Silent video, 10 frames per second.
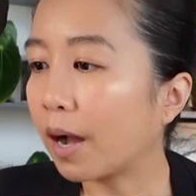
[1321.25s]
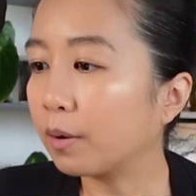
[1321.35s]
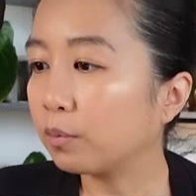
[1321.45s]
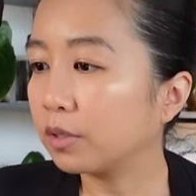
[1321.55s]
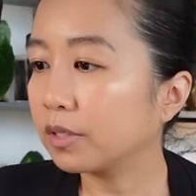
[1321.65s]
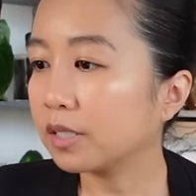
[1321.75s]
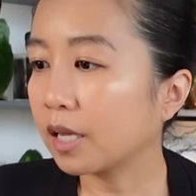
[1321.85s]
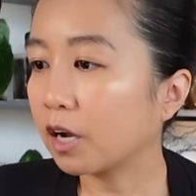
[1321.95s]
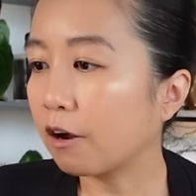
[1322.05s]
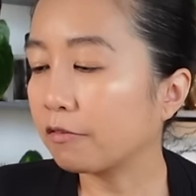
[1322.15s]
I will
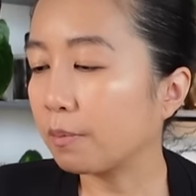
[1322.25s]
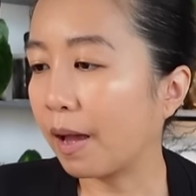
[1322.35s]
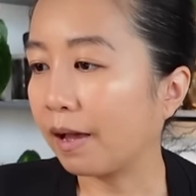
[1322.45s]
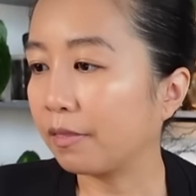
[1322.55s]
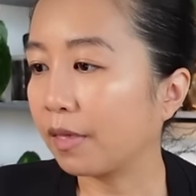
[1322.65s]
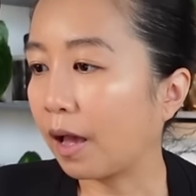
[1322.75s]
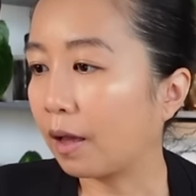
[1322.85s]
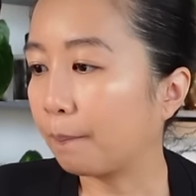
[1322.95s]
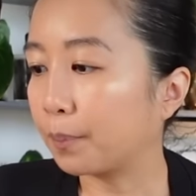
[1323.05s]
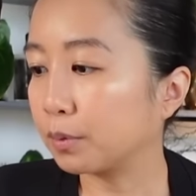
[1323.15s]
say off the bat
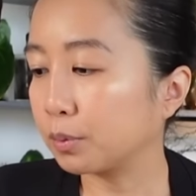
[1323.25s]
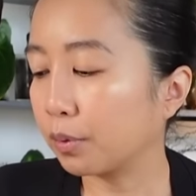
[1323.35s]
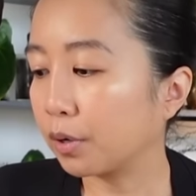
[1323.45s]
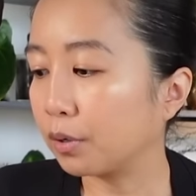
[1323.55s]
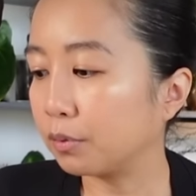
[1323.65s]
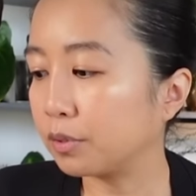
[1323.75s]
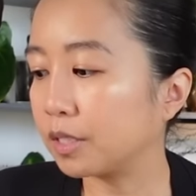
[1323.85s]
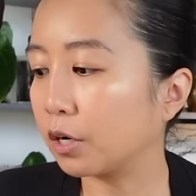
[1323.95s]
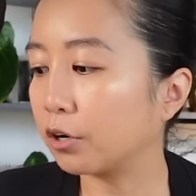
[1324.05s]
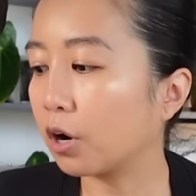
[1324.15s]
that Bros with Hoes,
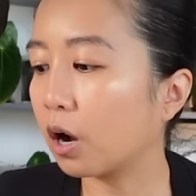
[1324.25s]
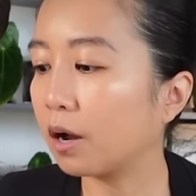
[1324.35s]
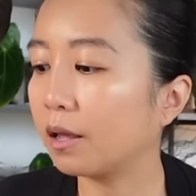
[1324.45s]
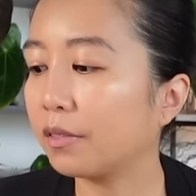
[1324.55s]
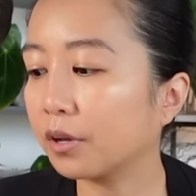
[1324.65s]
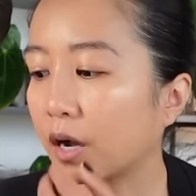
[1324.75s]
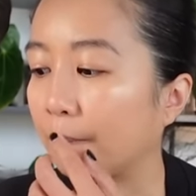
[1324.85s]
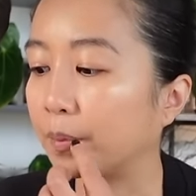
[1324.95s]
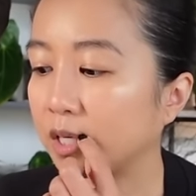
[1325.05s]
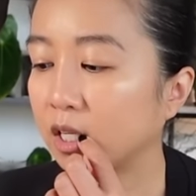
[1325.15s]
they're not the
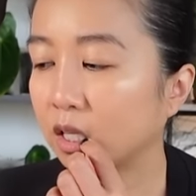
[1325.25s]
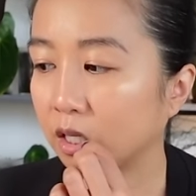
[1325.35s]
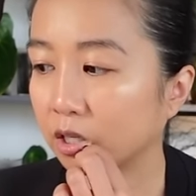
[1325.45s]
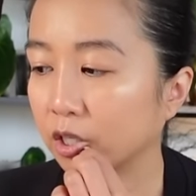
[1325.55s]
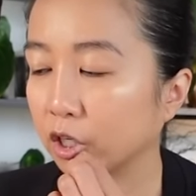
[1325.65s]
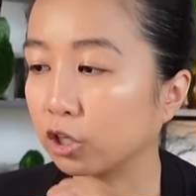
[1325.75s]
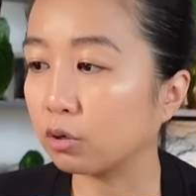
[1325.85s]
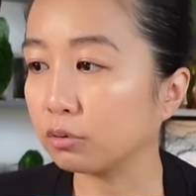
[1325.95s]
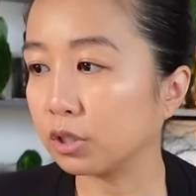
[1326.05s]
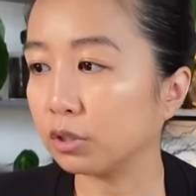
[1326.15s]
company that you're gonna
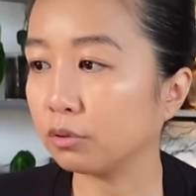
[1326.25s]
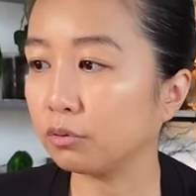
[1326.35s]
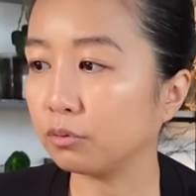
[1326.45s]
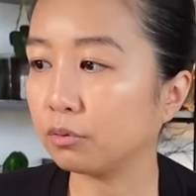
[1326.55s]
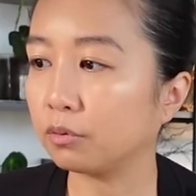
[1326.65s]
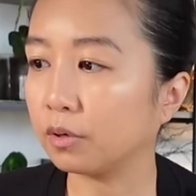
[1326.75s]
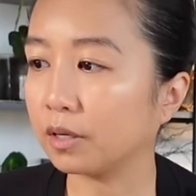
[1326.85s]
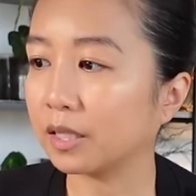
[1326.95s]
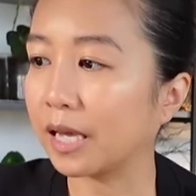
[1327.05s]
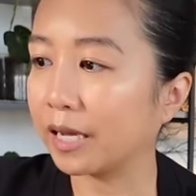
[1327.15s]
go to
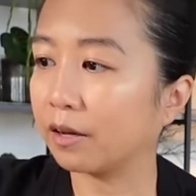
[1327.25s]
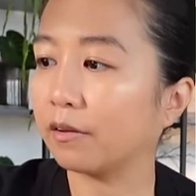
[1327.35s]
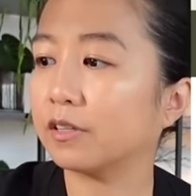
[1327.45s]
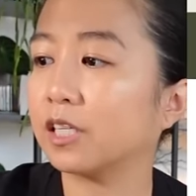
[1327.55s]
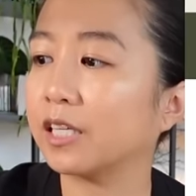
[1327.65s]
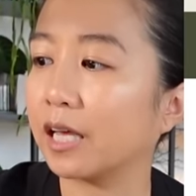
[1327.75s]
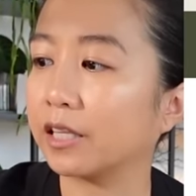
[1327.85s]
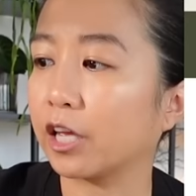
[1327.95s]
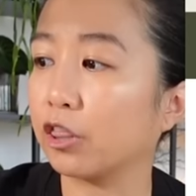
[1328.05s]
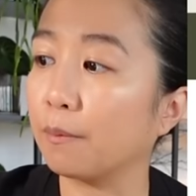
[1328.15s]
like to get
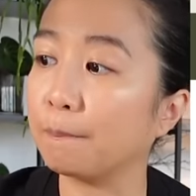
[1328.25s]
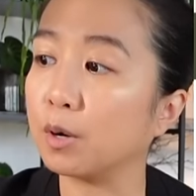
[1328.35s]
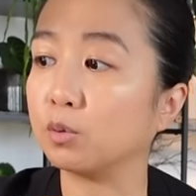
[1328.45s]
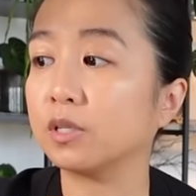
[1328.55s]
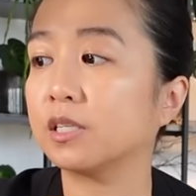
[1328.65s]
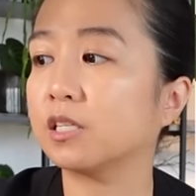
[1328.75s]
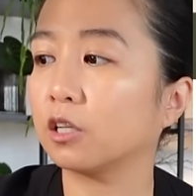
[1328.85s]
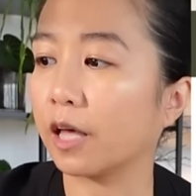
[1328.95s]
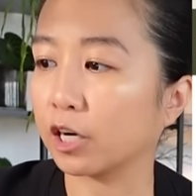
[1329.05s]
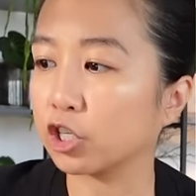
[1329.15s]
like the most
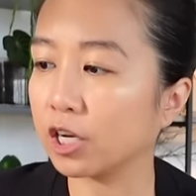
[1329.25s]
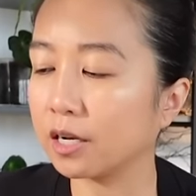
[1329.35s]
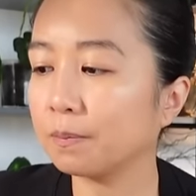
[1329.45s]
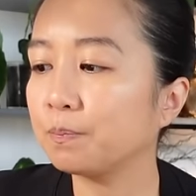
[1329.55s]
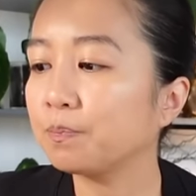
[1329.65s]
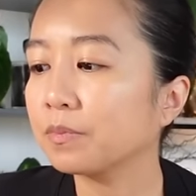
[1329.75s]
selection.